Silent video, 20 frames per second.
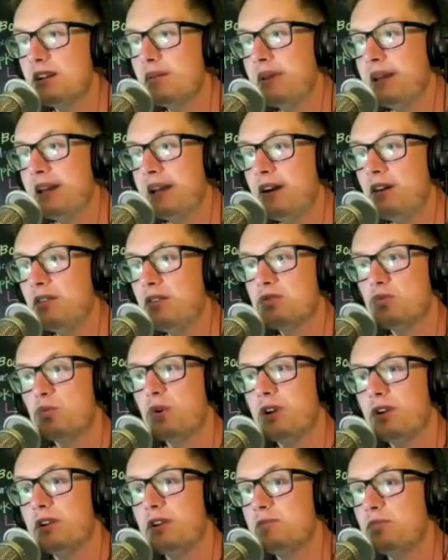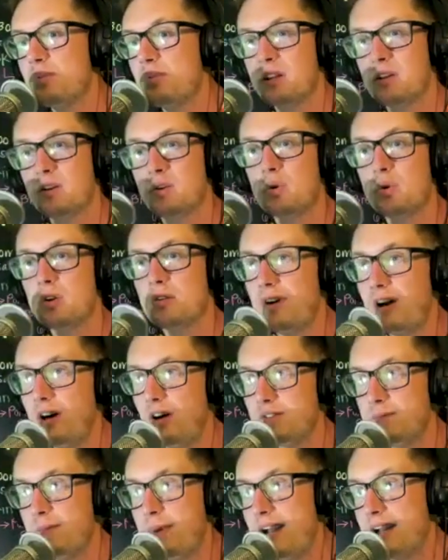coming out, where he's bringing the Court of
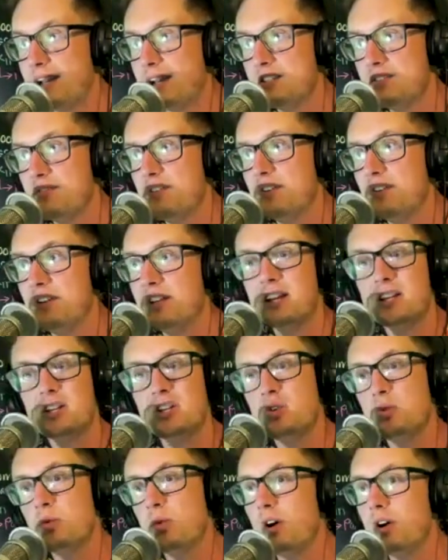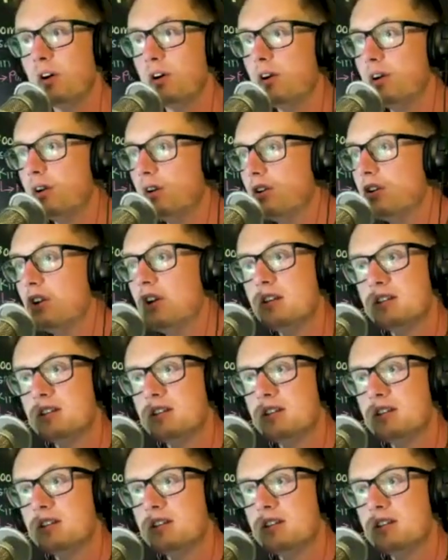Owls back. It's a very like noir